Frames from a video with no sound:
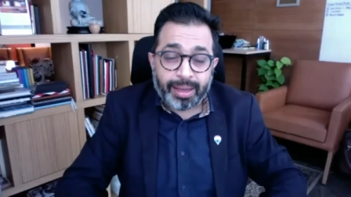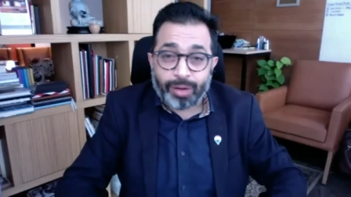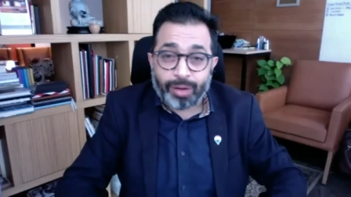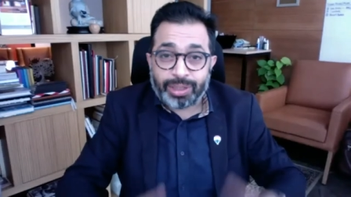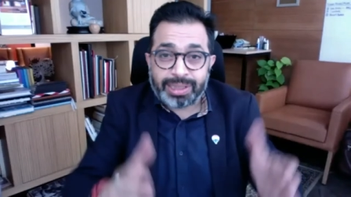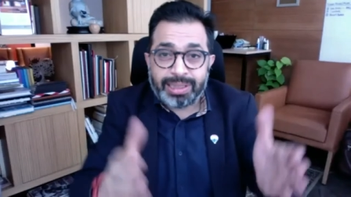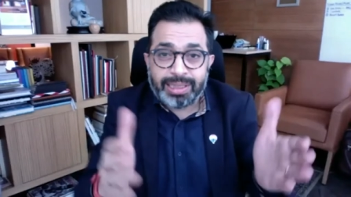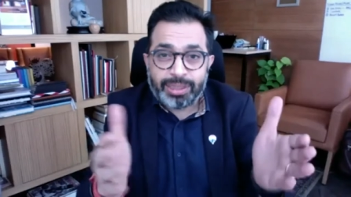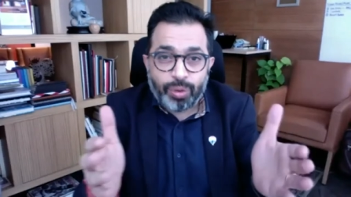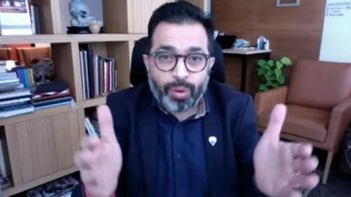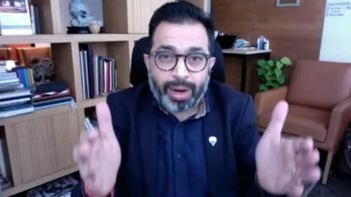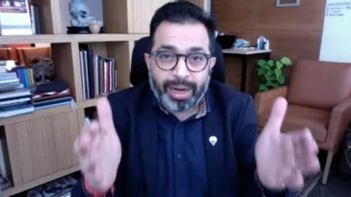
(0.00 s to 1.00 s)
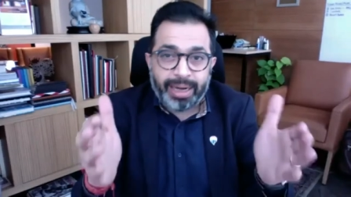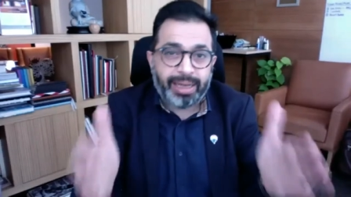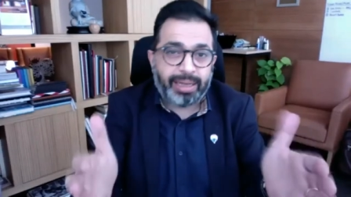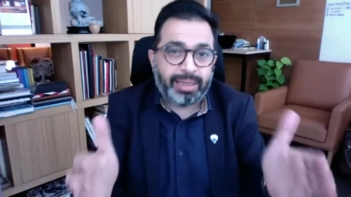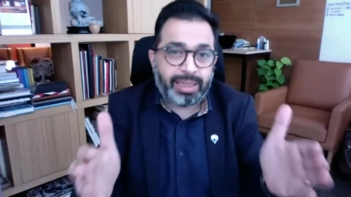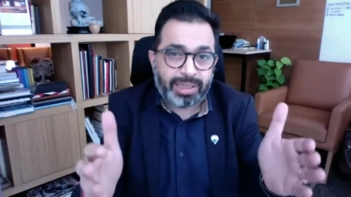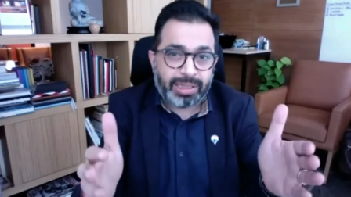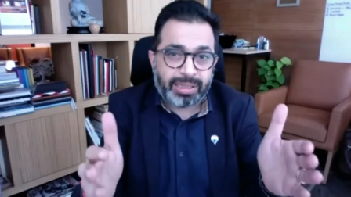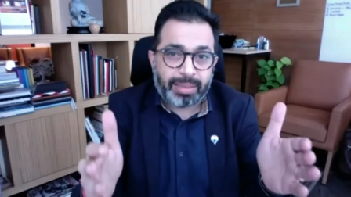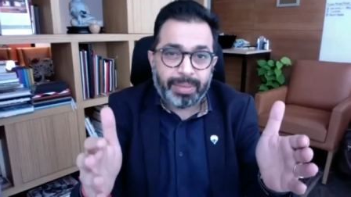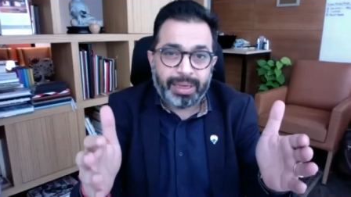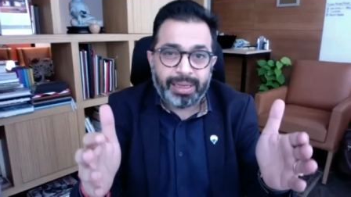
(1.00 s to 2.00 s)
now this is no idea this is
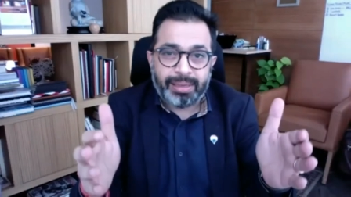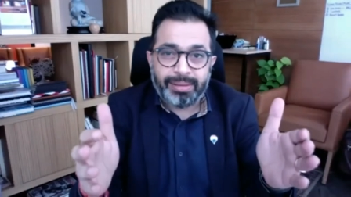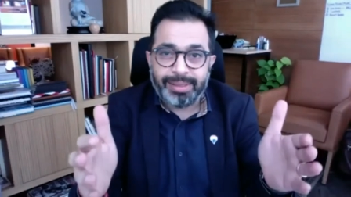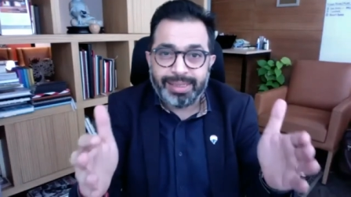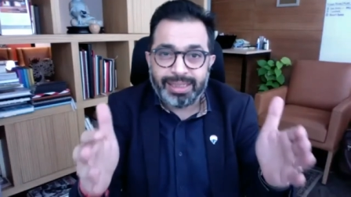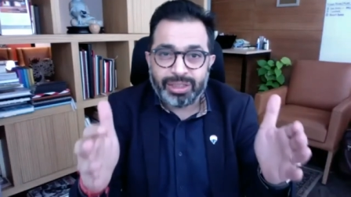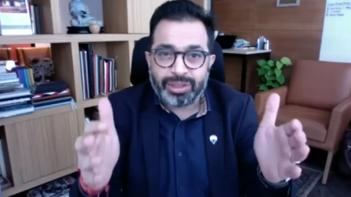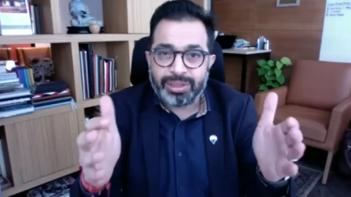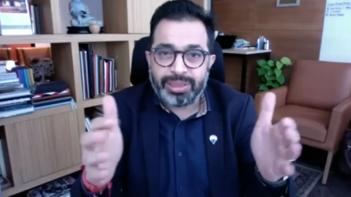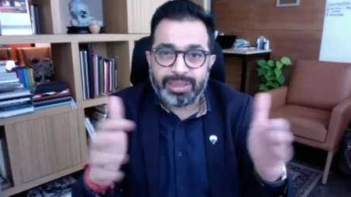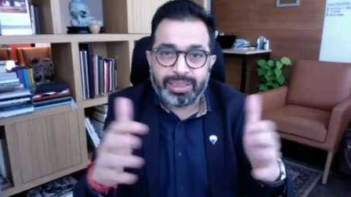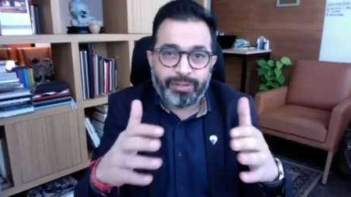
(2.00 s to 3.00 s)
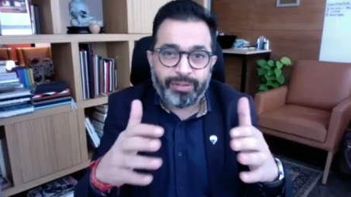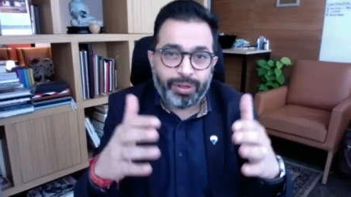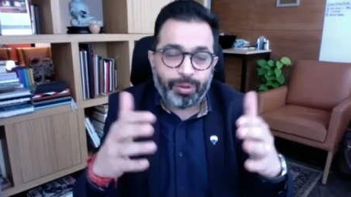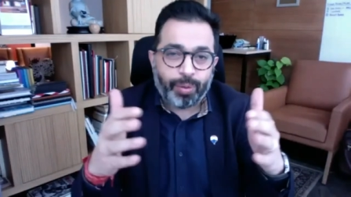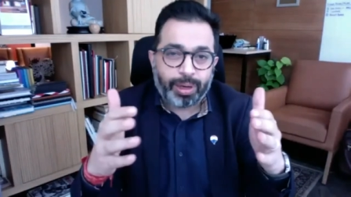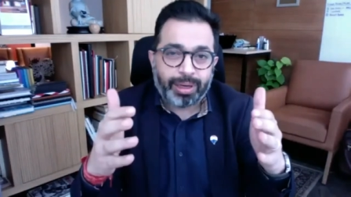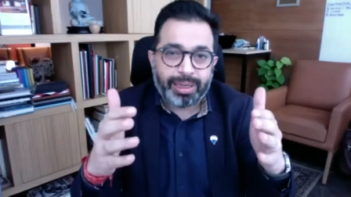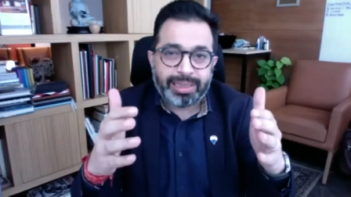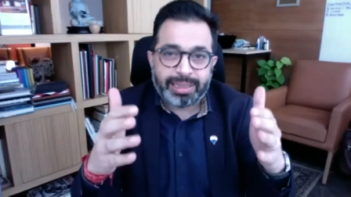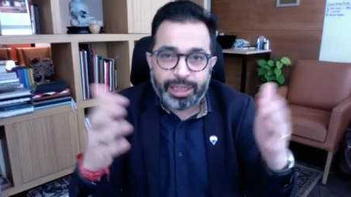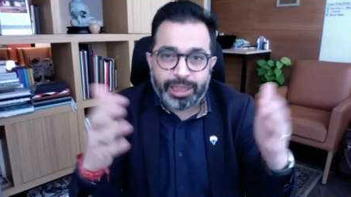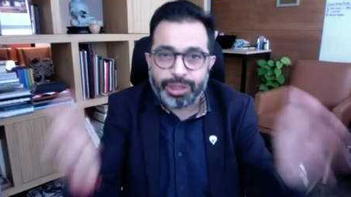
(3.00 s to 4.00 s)
somebody is is giving you what
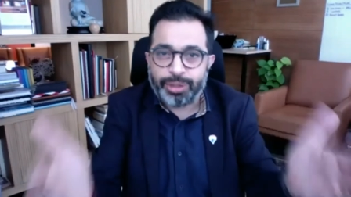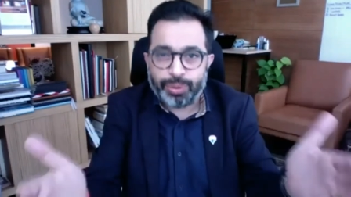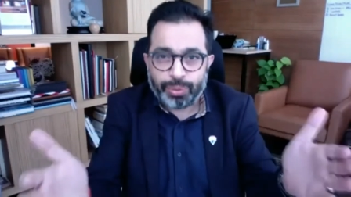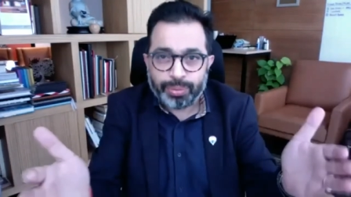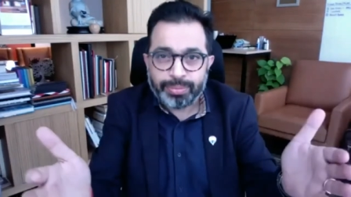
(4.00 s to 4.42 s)
is easy to do